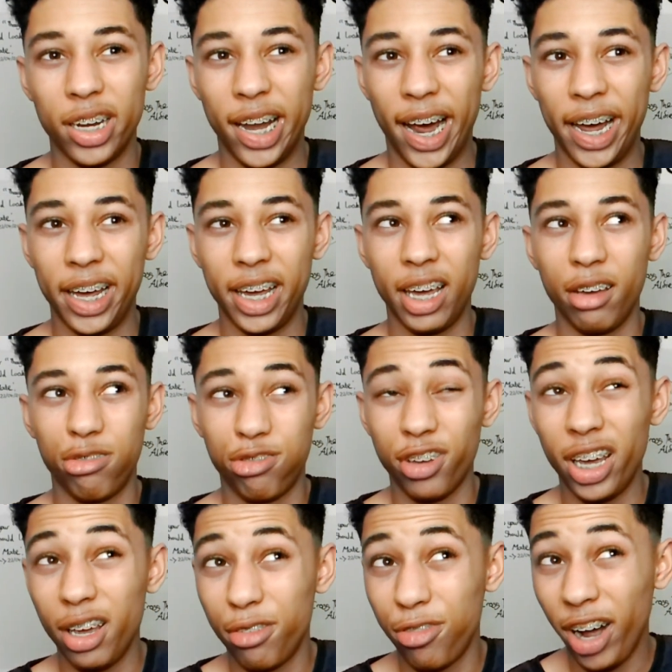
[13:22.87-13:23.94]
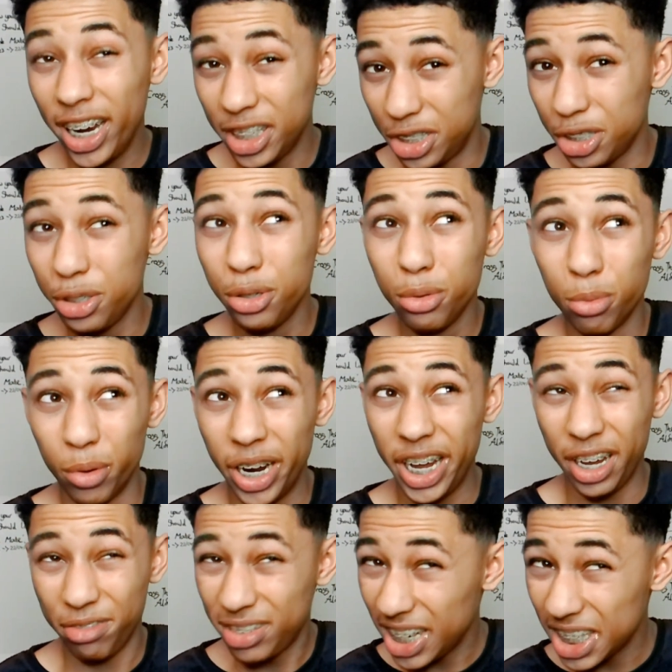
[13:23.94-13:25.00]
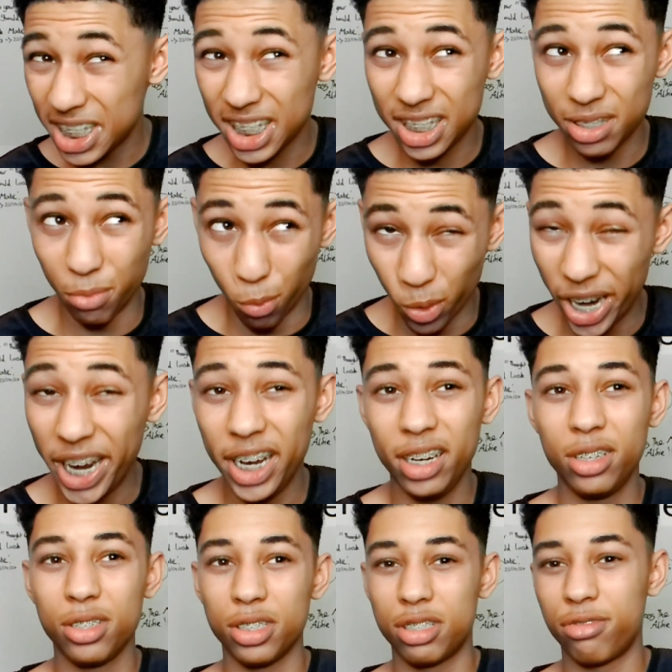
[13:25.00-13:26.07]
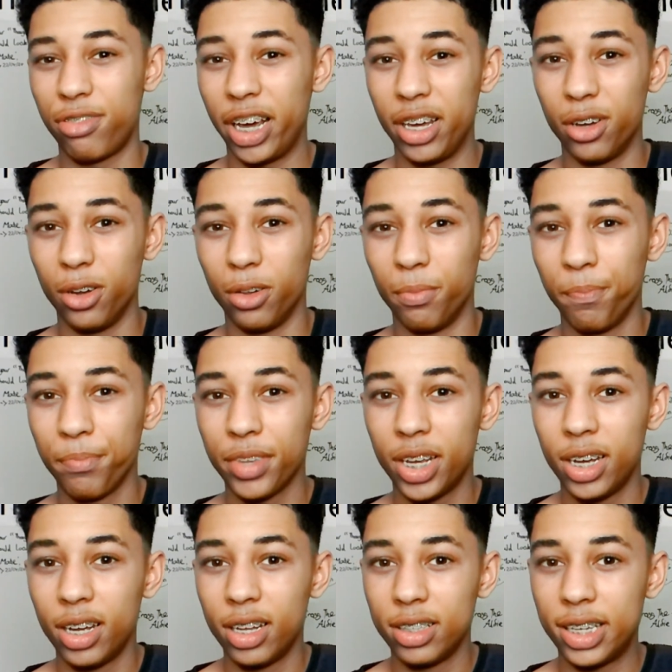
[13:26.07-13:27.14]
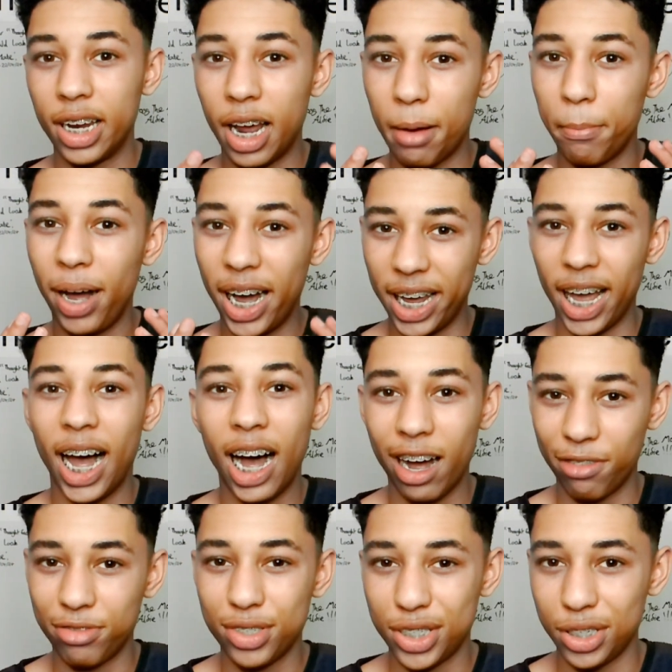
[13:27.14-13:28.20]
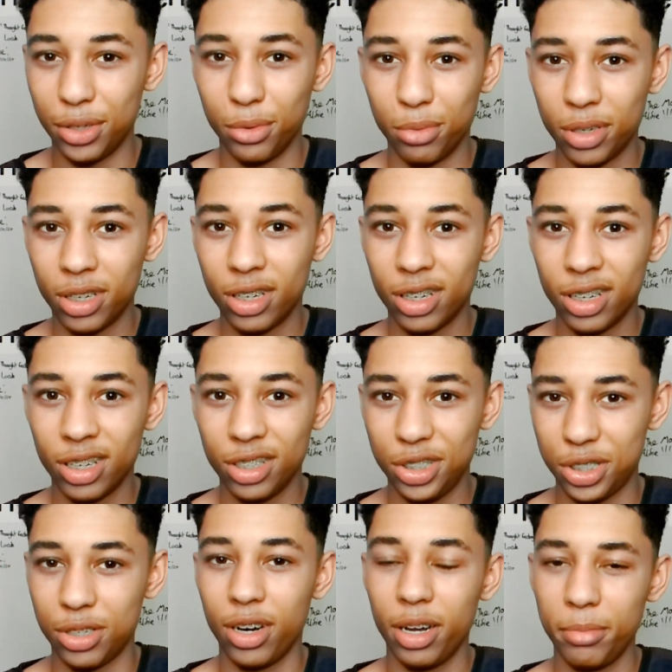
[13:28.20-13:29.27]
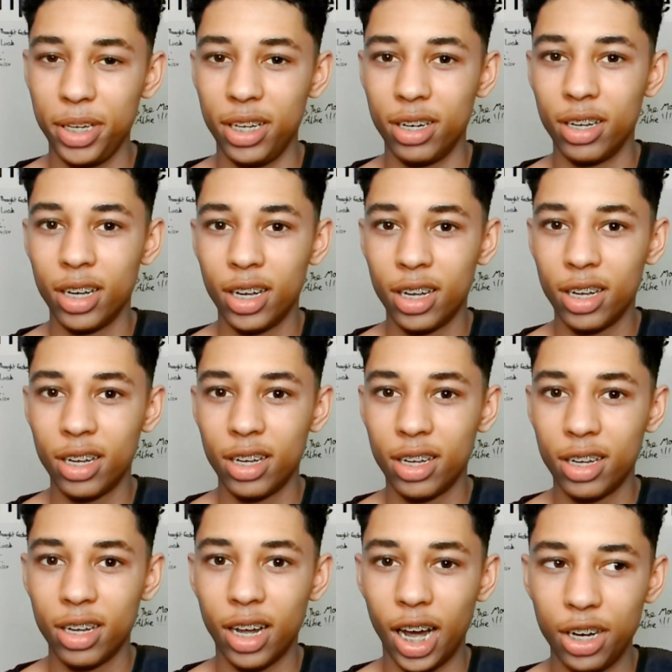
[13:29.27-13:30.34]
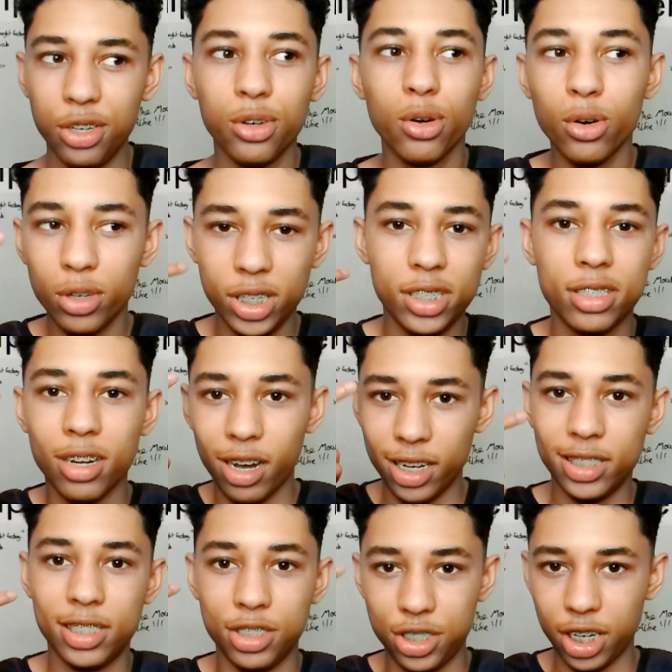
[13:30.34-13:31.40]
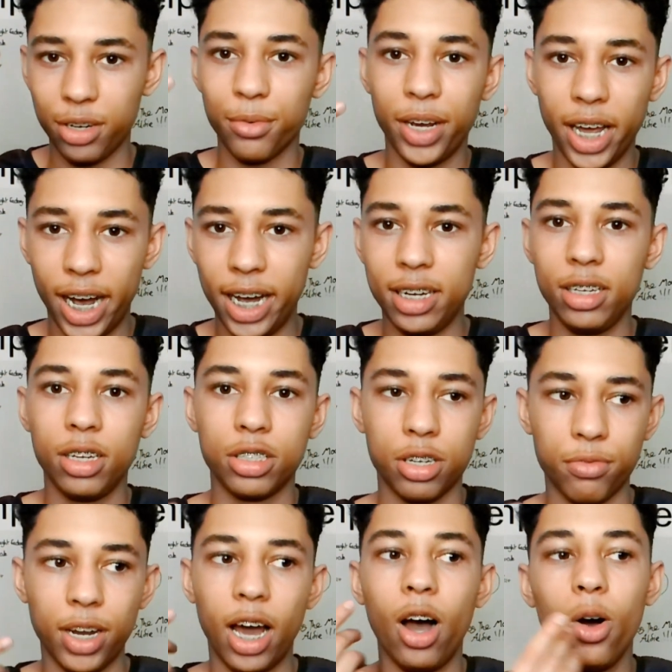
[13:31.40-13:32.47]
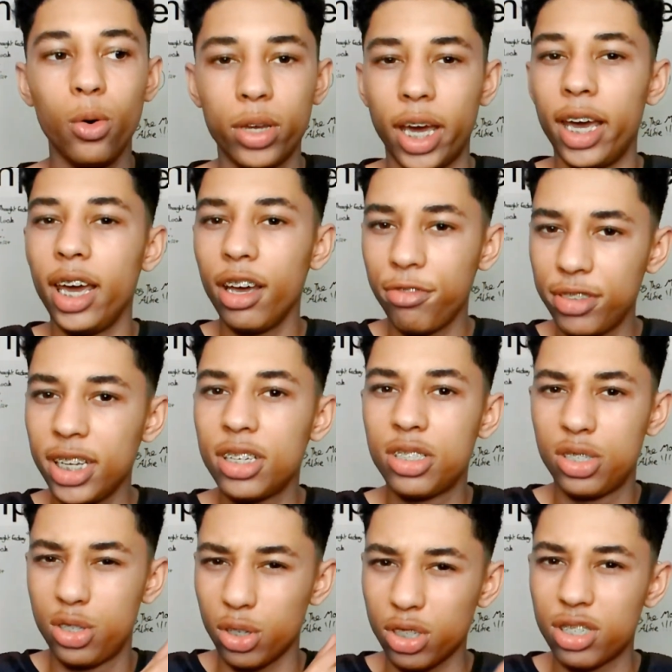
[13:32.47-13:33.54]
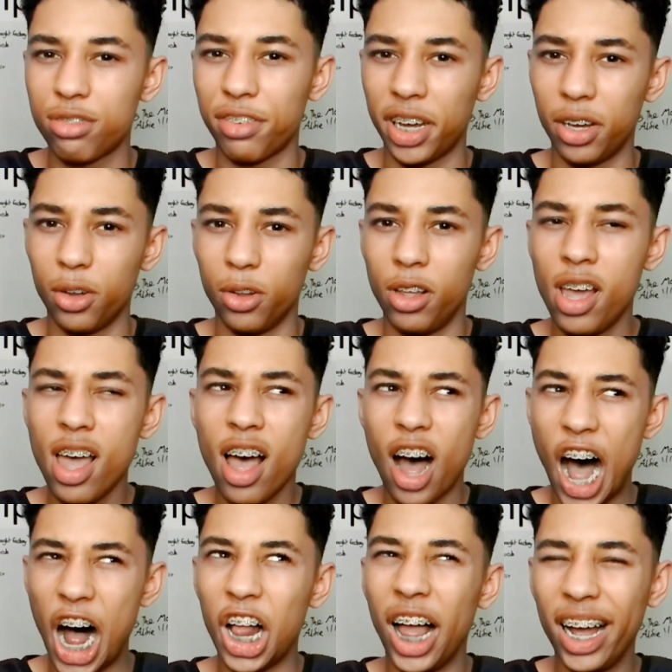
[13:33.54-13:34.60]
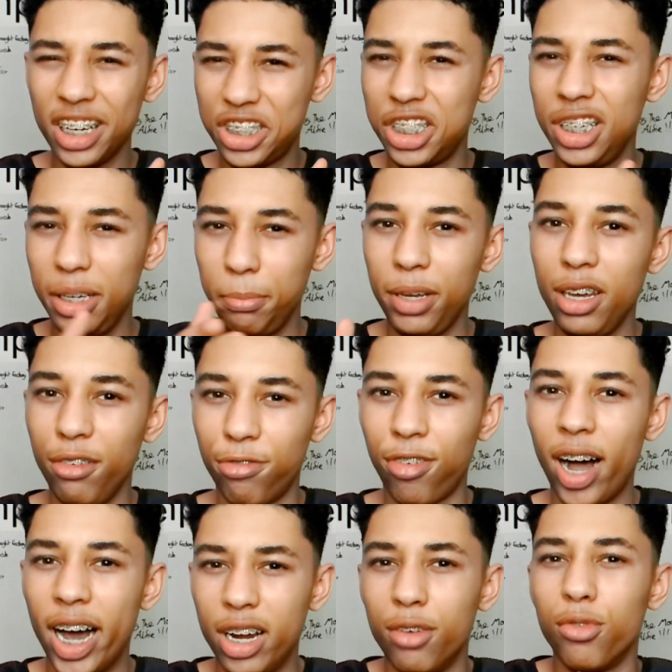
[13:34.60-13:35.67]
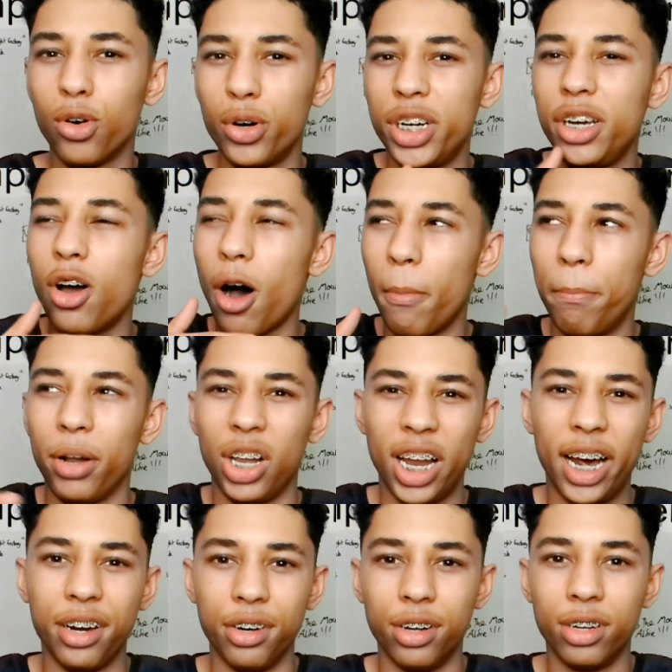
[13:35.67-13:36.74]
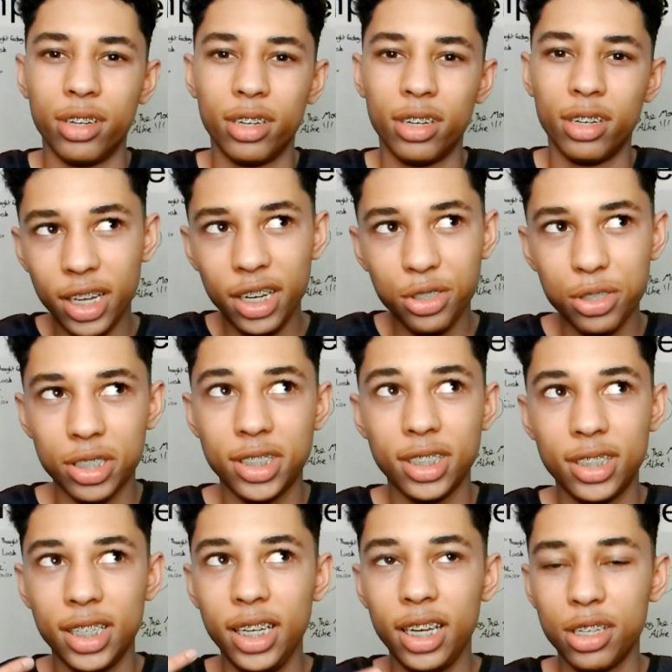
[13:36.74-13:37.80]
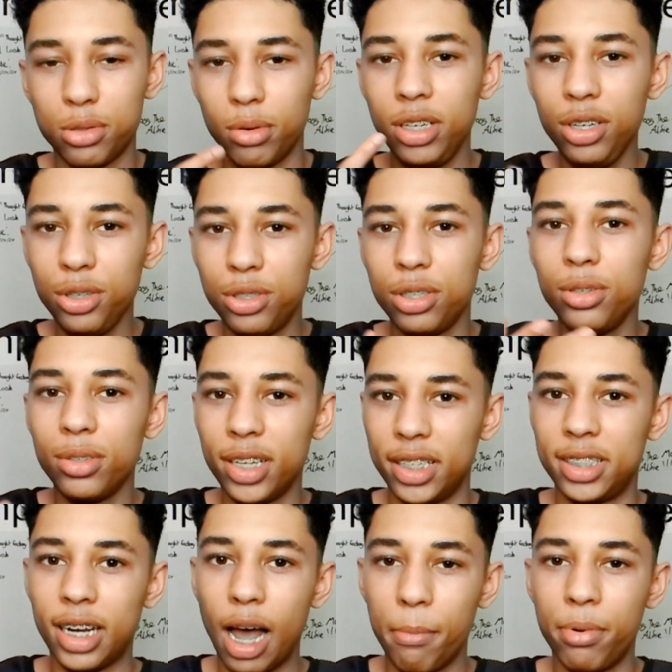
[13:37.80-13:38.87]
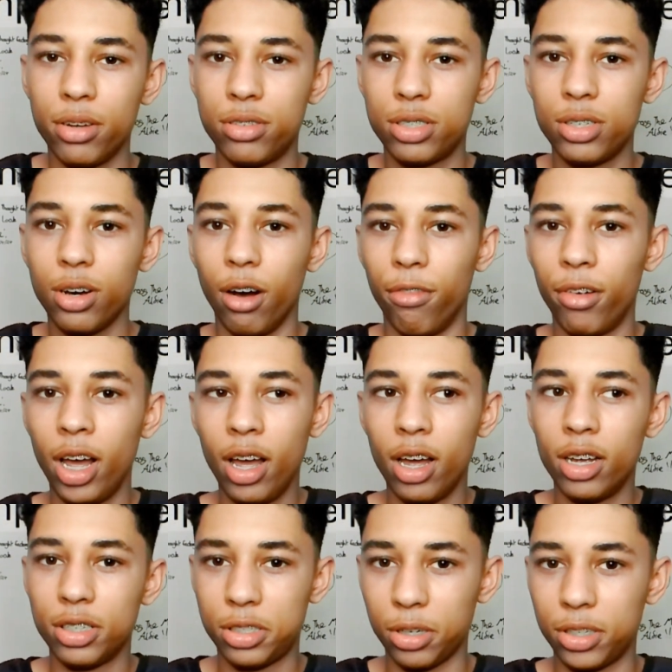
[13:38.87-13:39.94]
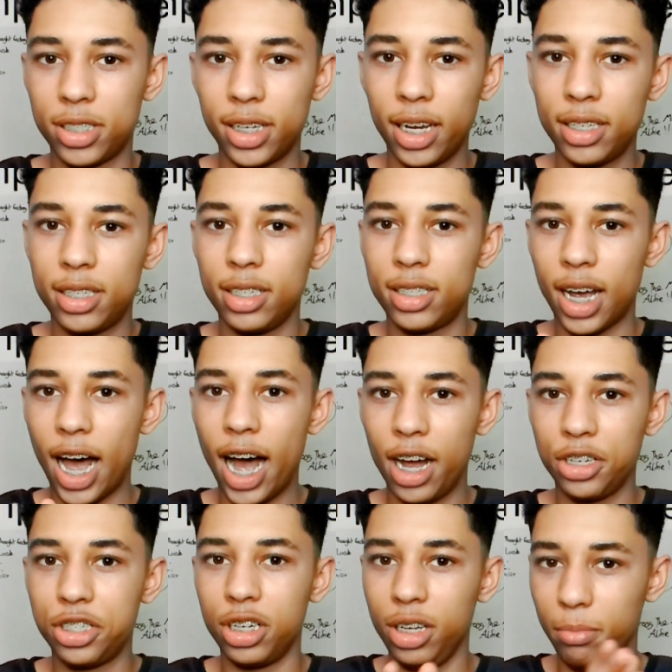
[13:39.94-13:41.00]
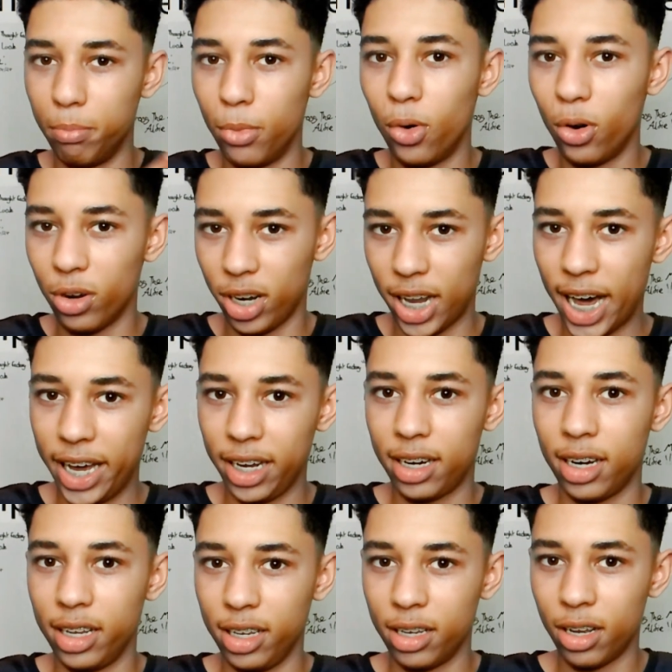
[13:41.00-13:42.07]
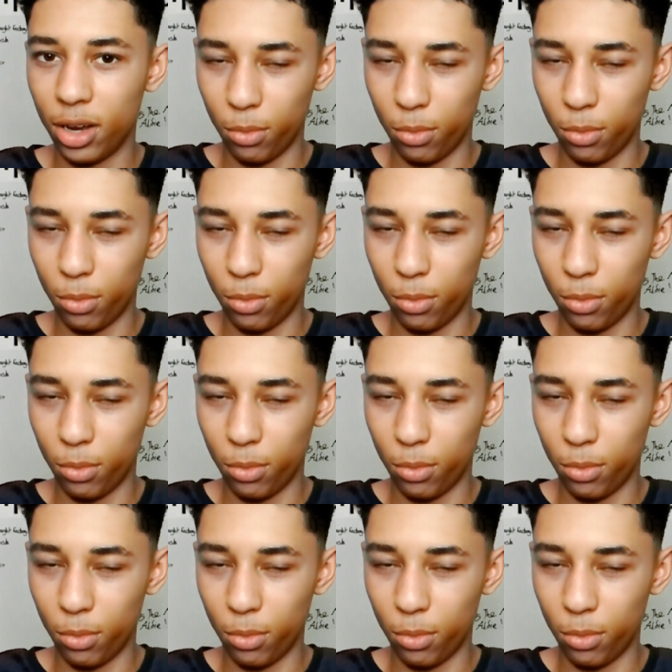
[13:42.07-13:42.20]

Like, if if this really does fail, then I might have to. Do you know what I mean? And you're already starting to generate ideas of like, okay, if this does fail, I'll actually be fine. I've already got a plan. The interesting thing is, when you do this type of stuff, success is actually more likely.